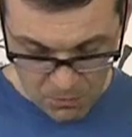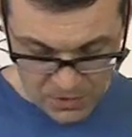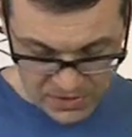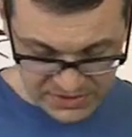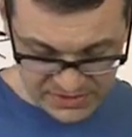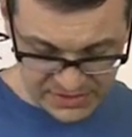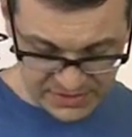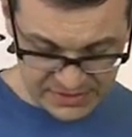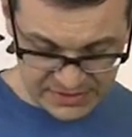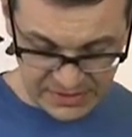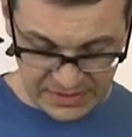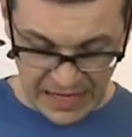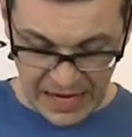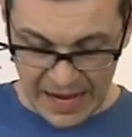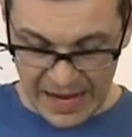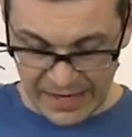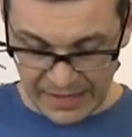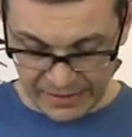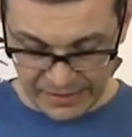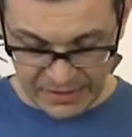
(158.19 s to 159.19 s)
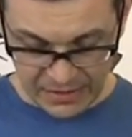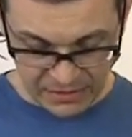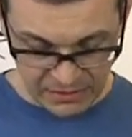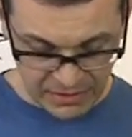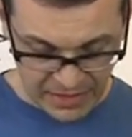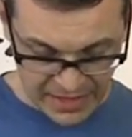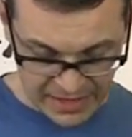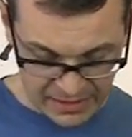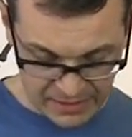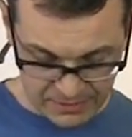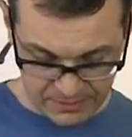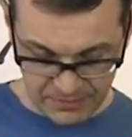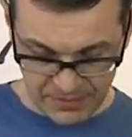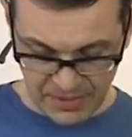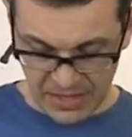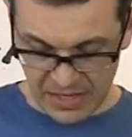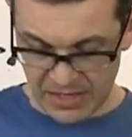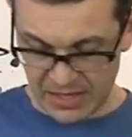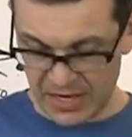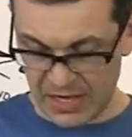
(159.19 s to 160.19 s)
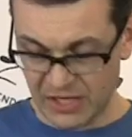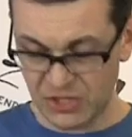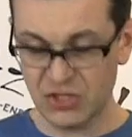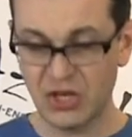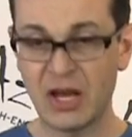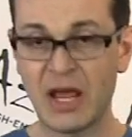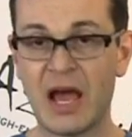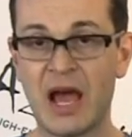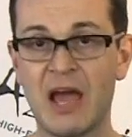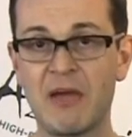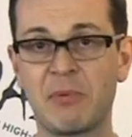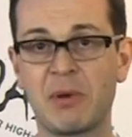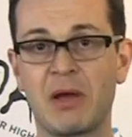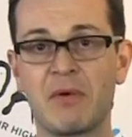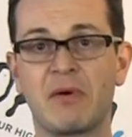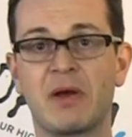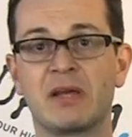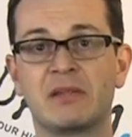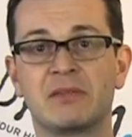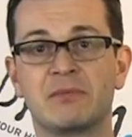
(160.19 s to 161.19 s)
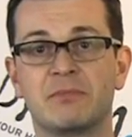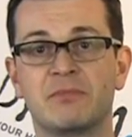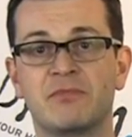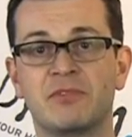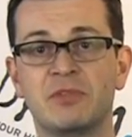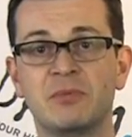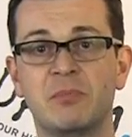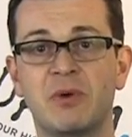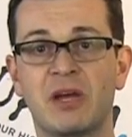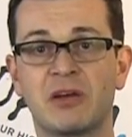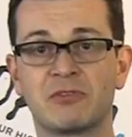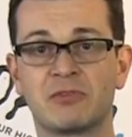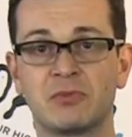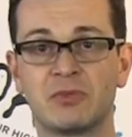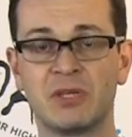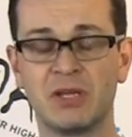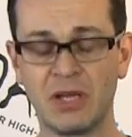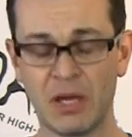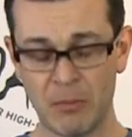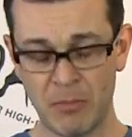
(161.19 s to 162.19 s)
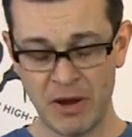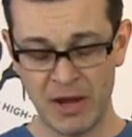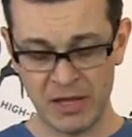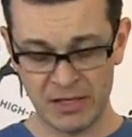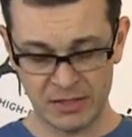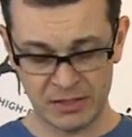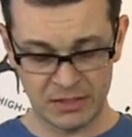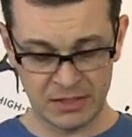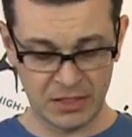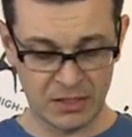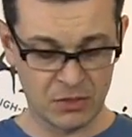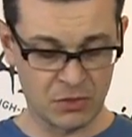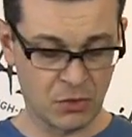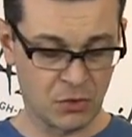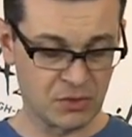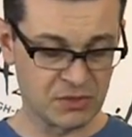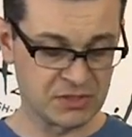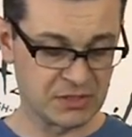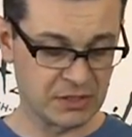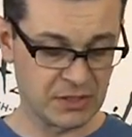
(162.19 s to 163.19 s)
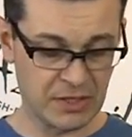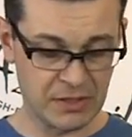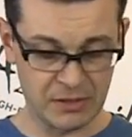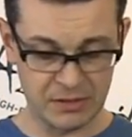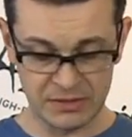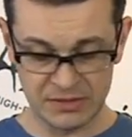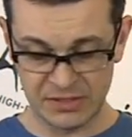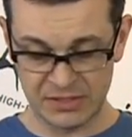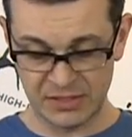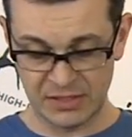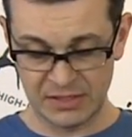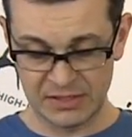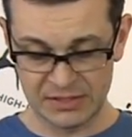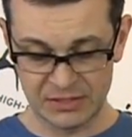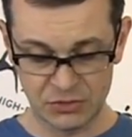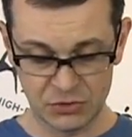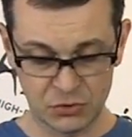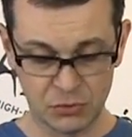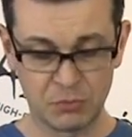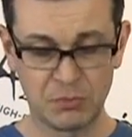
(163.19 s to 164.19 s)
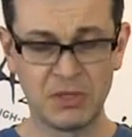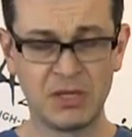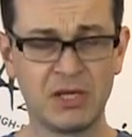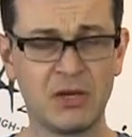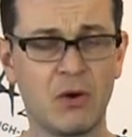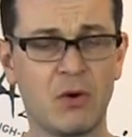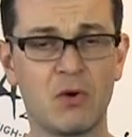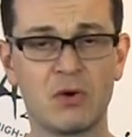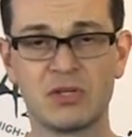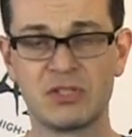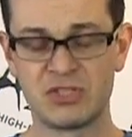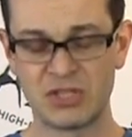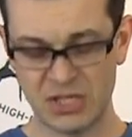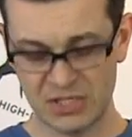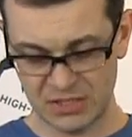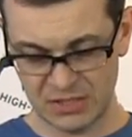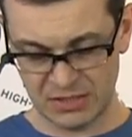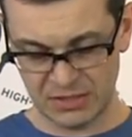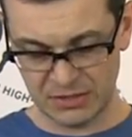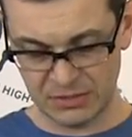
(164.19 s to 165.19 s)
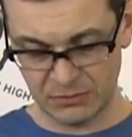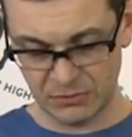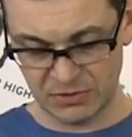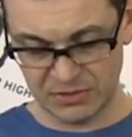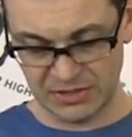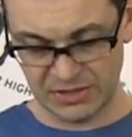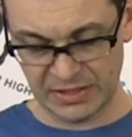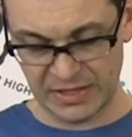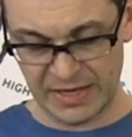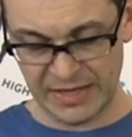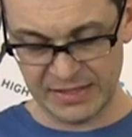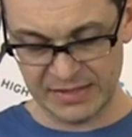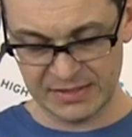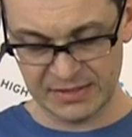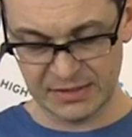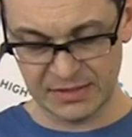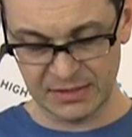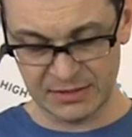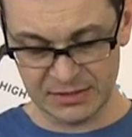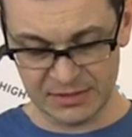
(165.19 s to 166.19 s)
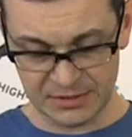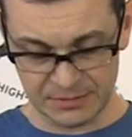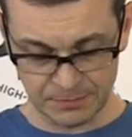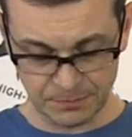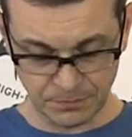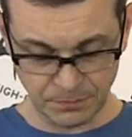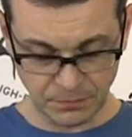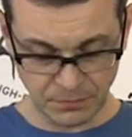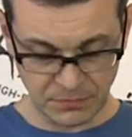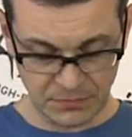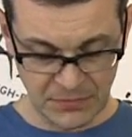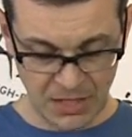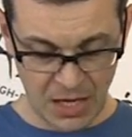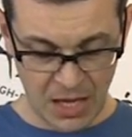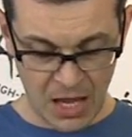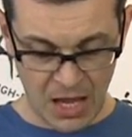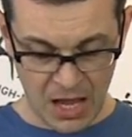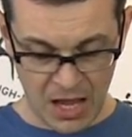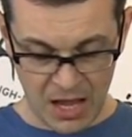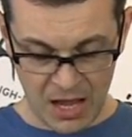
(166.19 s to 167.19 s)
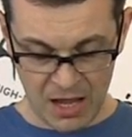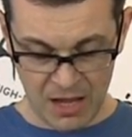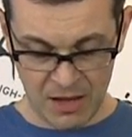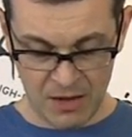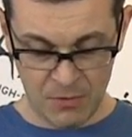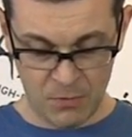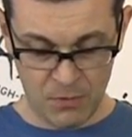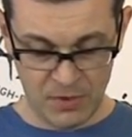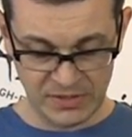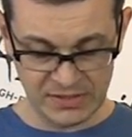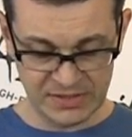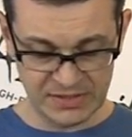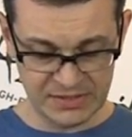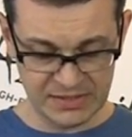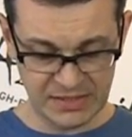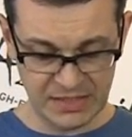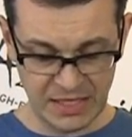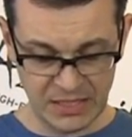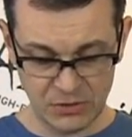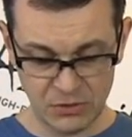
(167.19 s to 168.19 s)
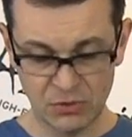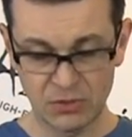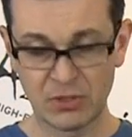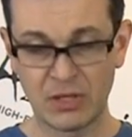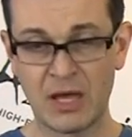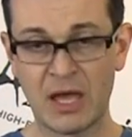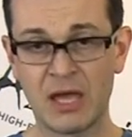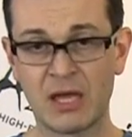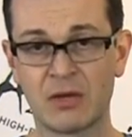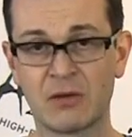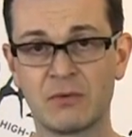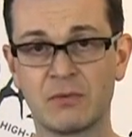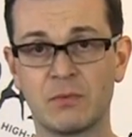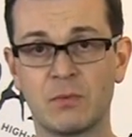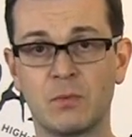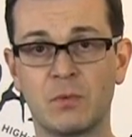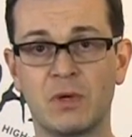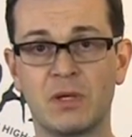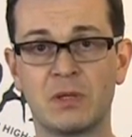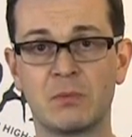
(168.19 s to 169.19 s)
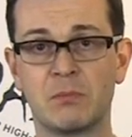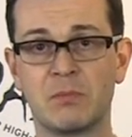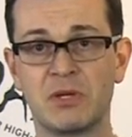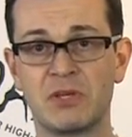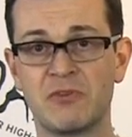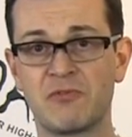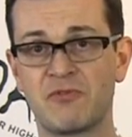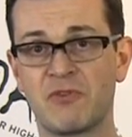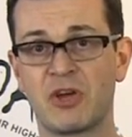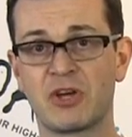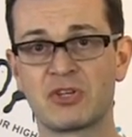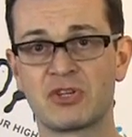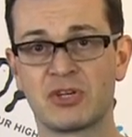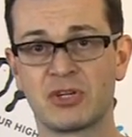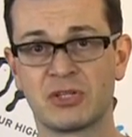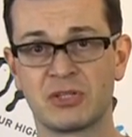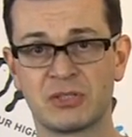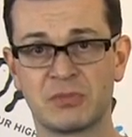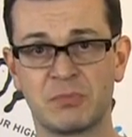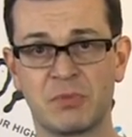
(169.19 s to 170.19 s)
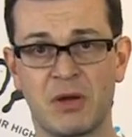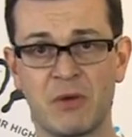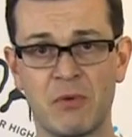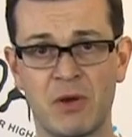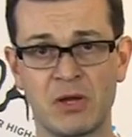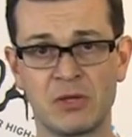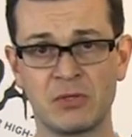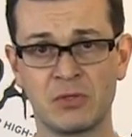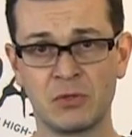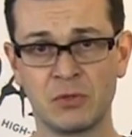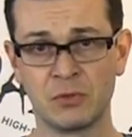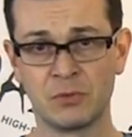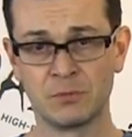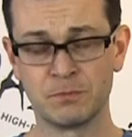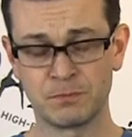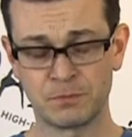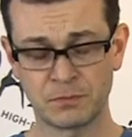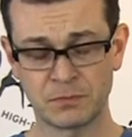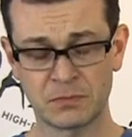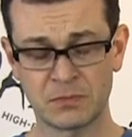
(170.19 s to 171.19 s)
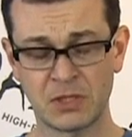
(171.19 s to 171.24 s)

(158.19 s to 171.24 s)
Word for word: One thing that I really like, and actually I provide feedback to Gigabyte, and I don't know if they listen to me or it just uh, was a coincidence. Uh, one thing that I don't like when manufacturers provide you